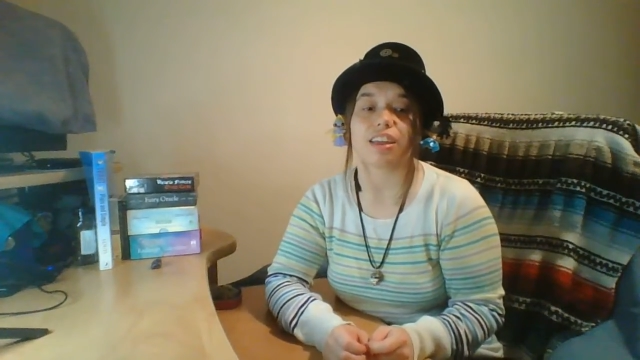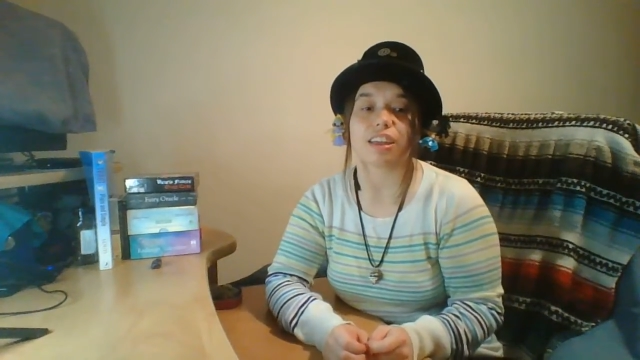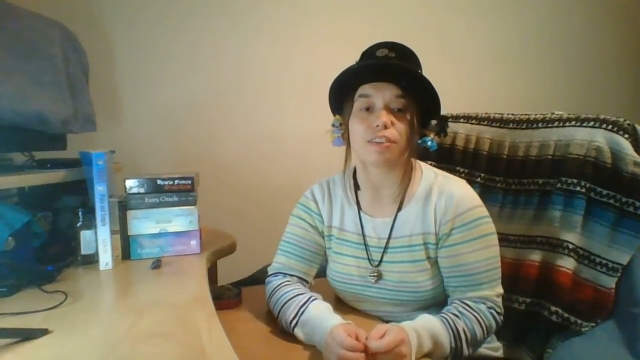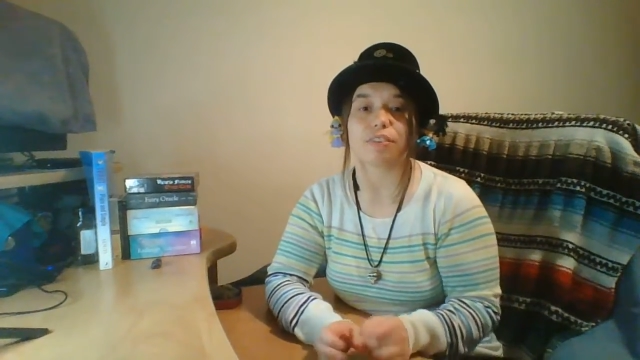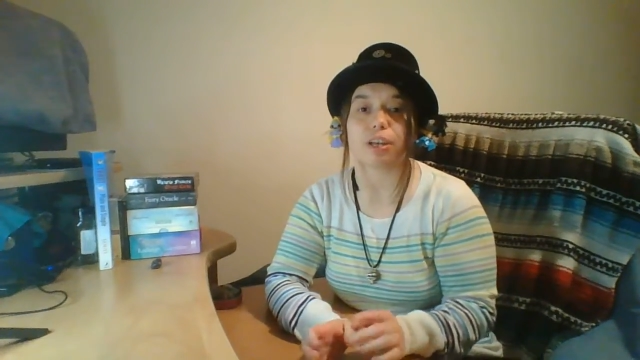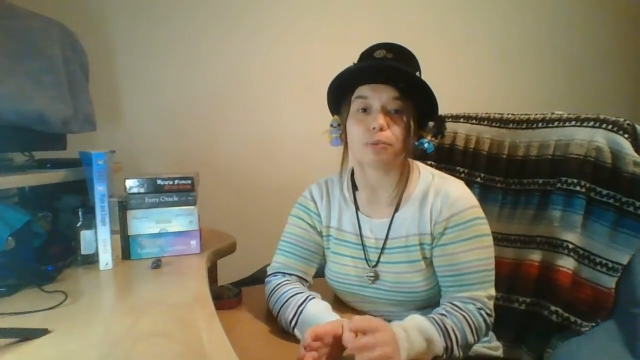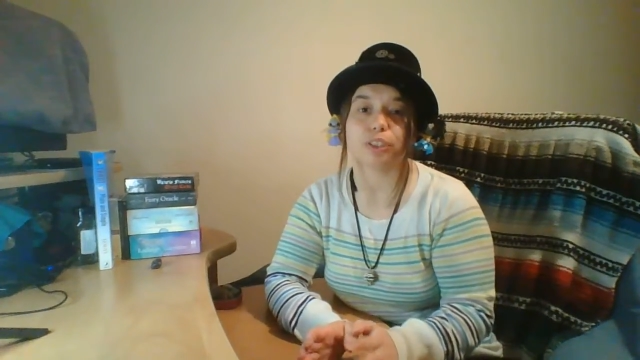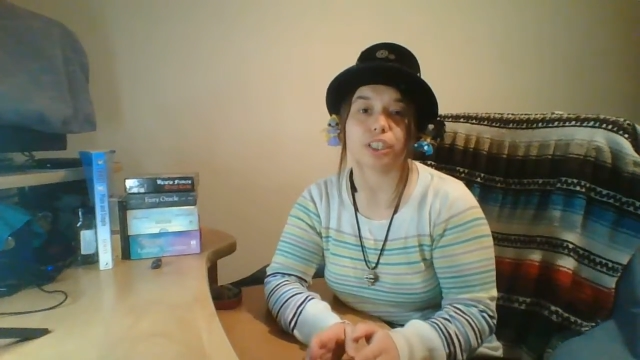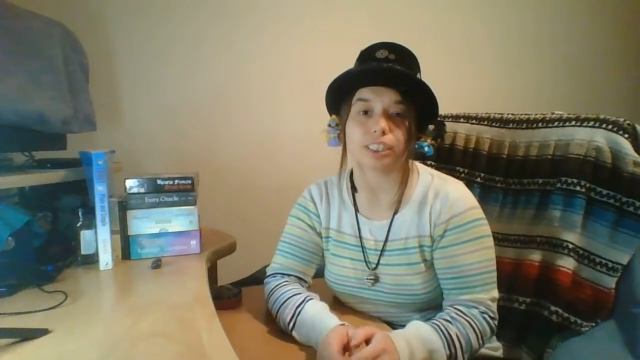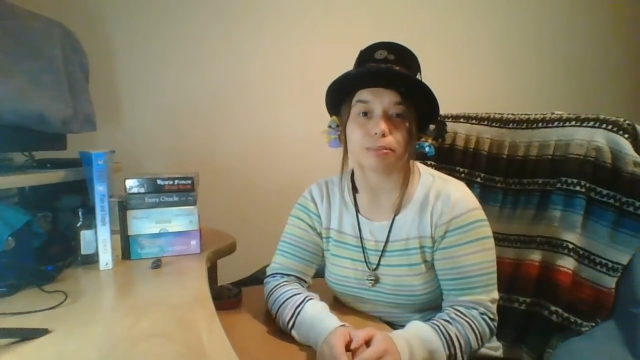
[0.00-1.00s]
If anyone
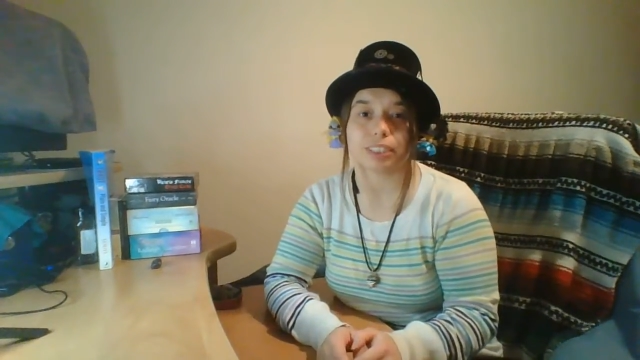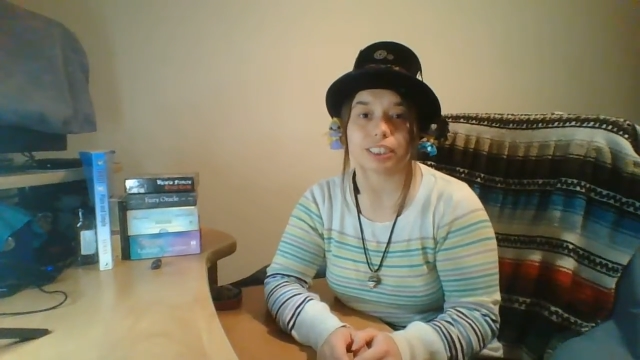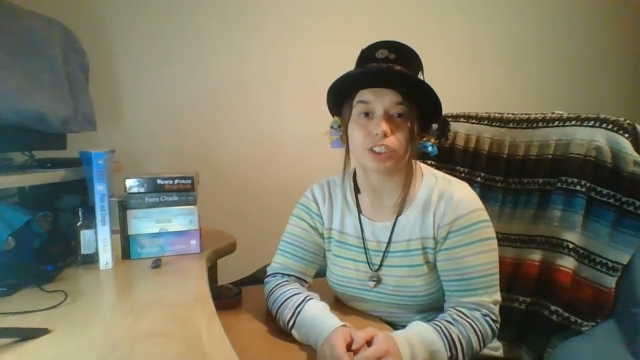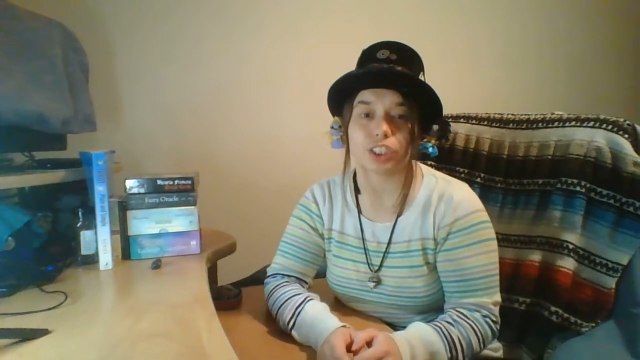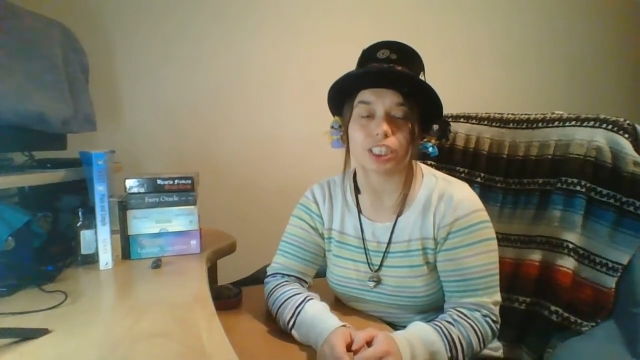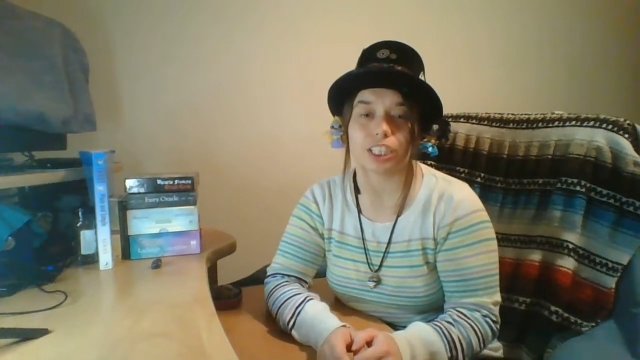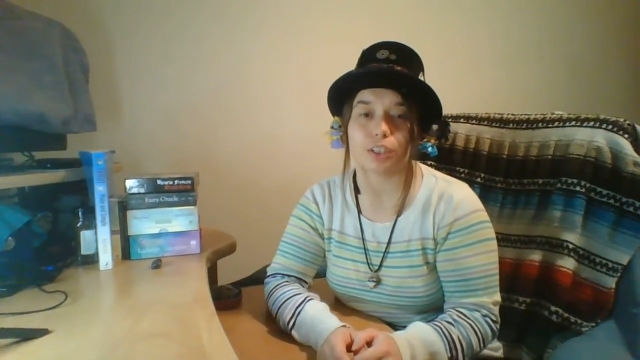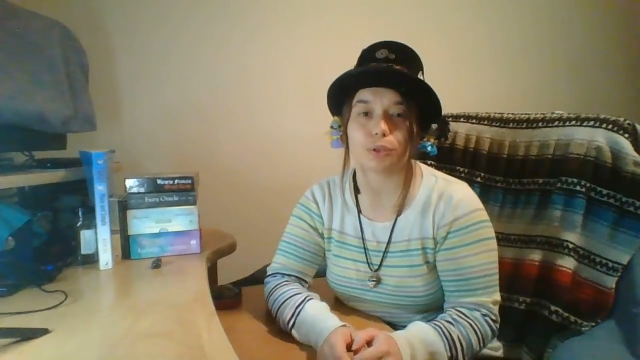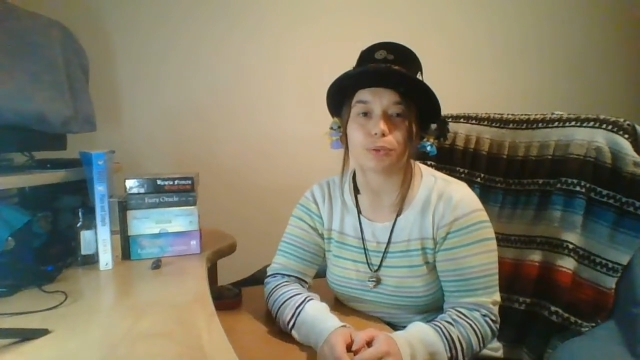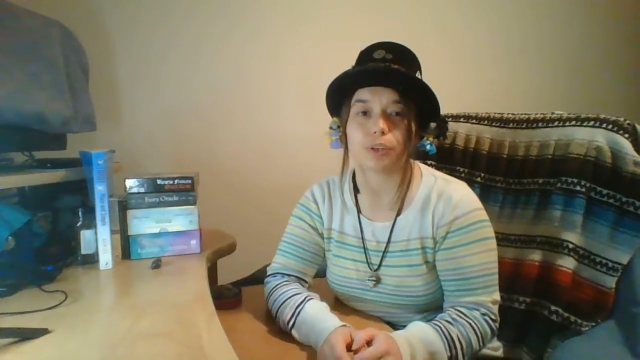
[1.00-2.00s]
tries messaging
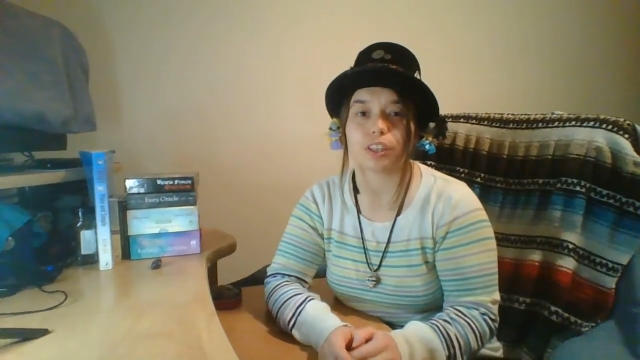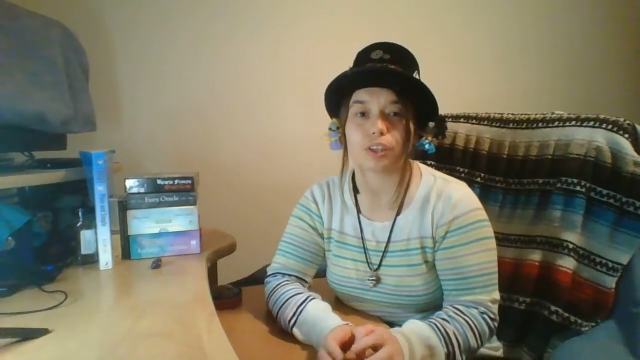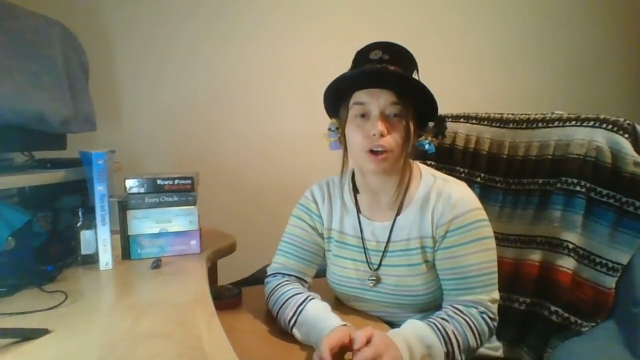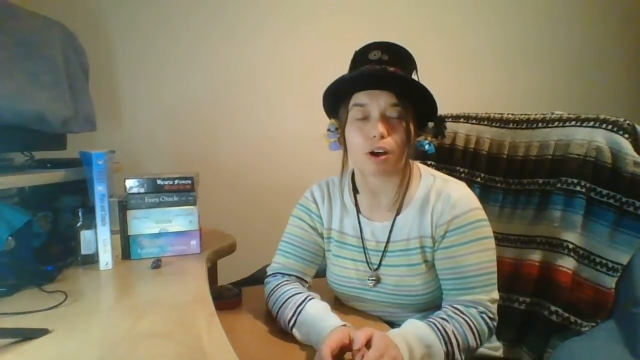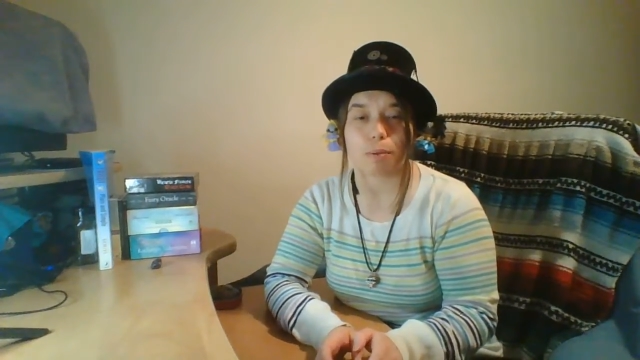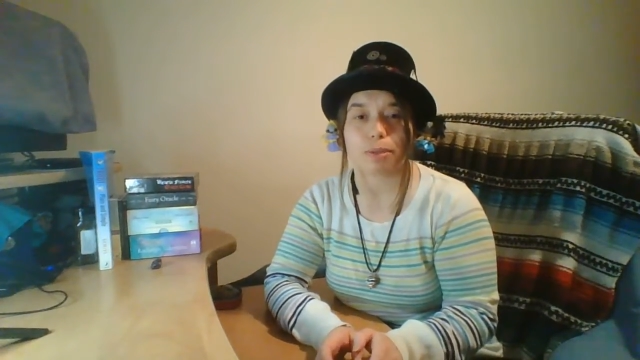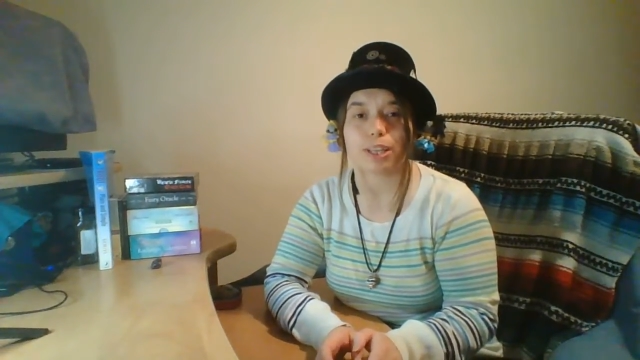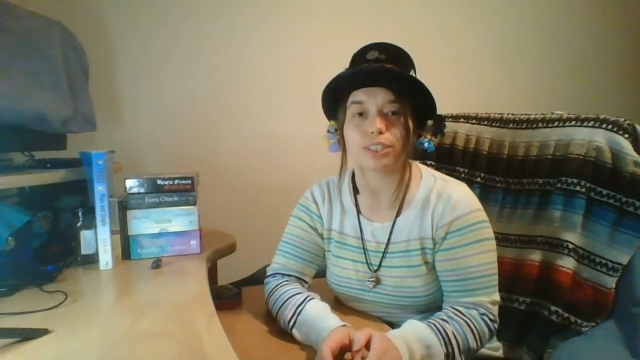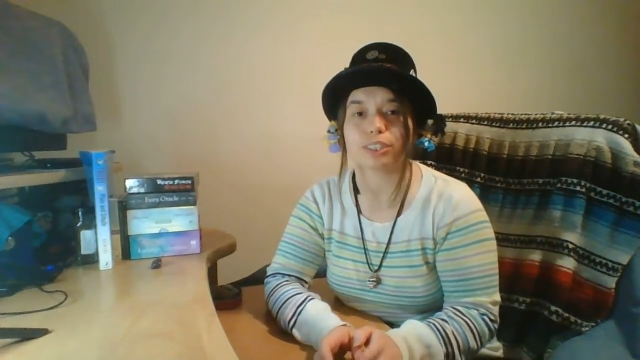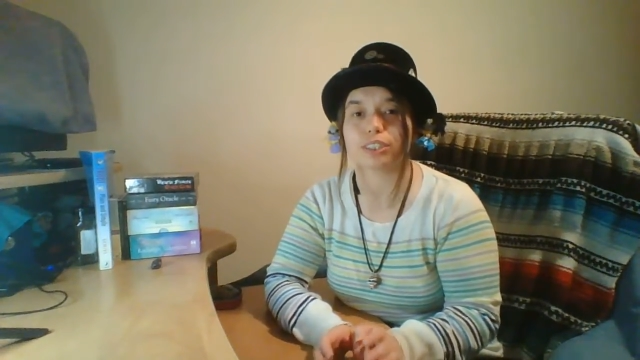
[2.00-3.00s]
you in the
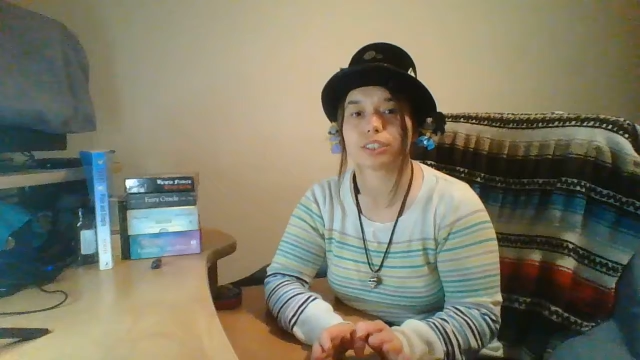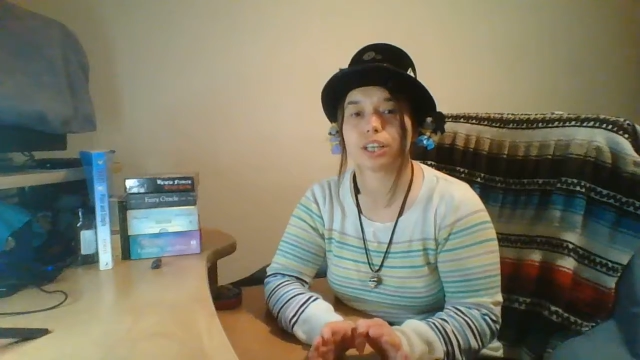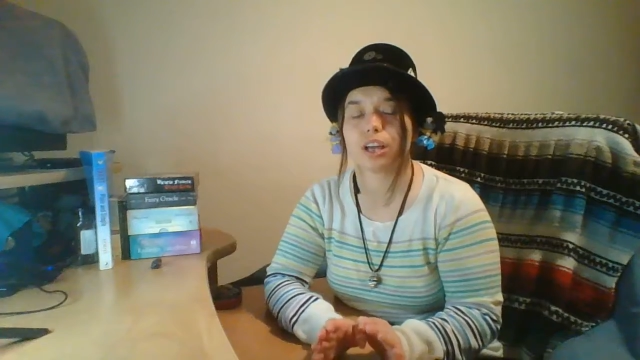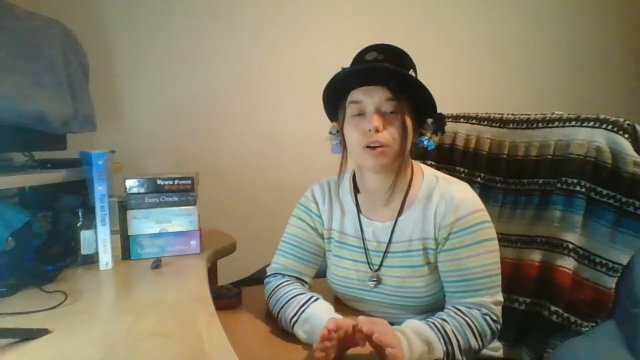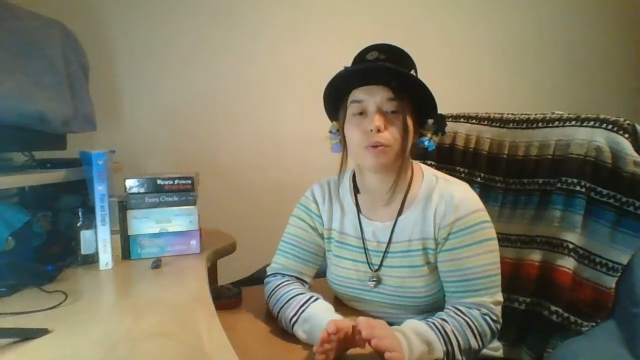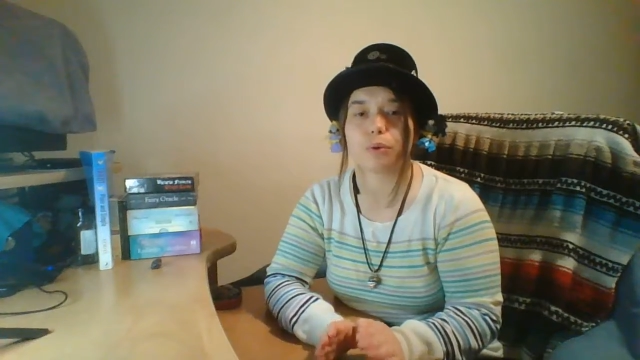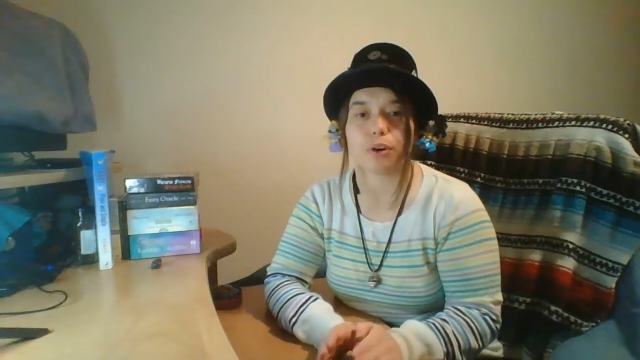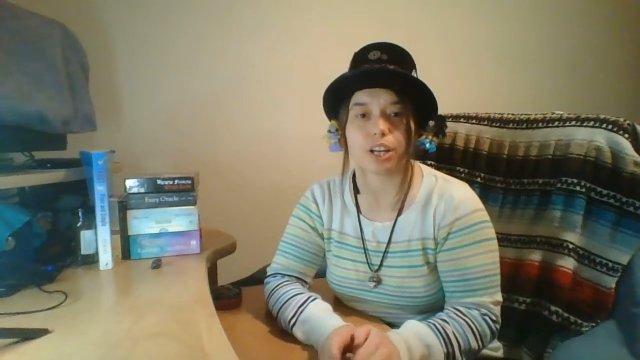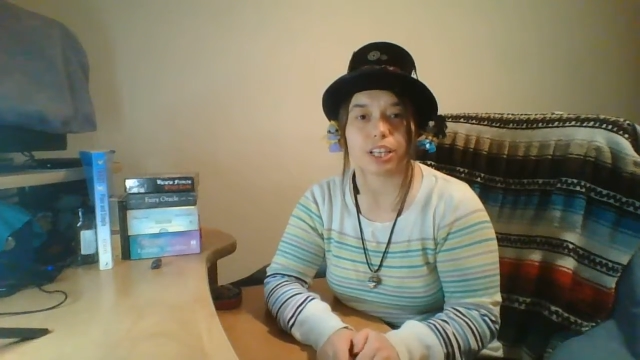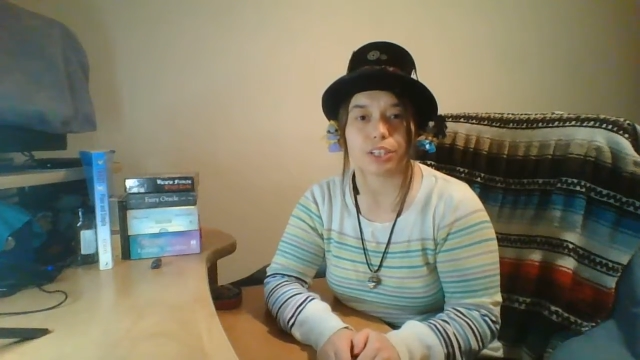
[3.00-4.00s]
comments
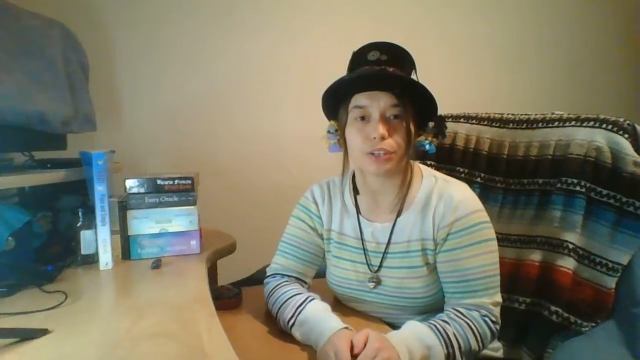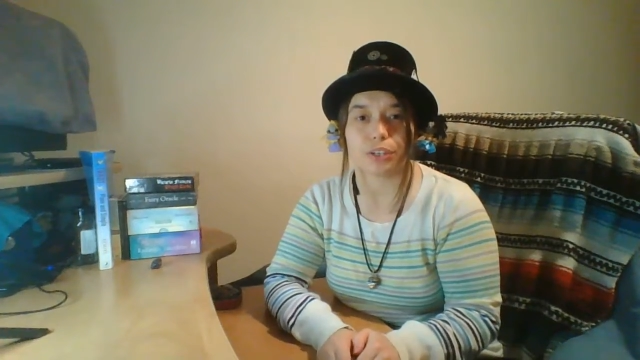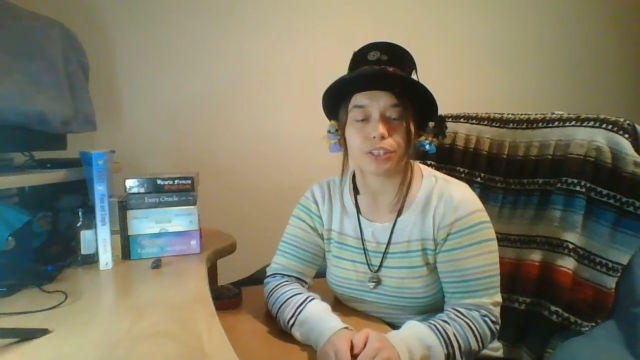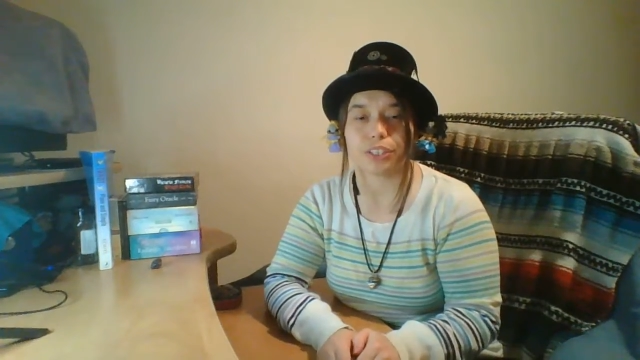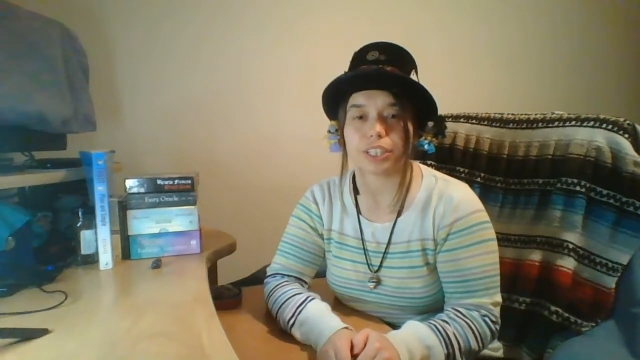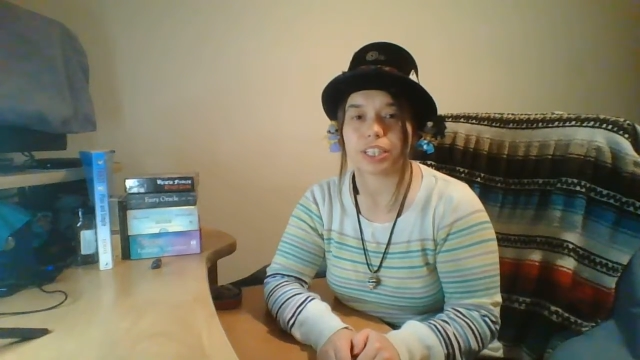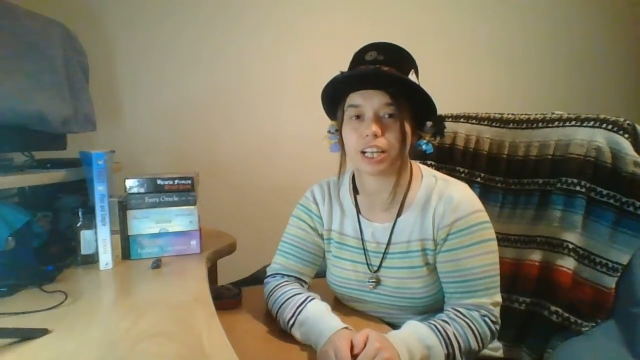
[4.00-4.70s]
or in your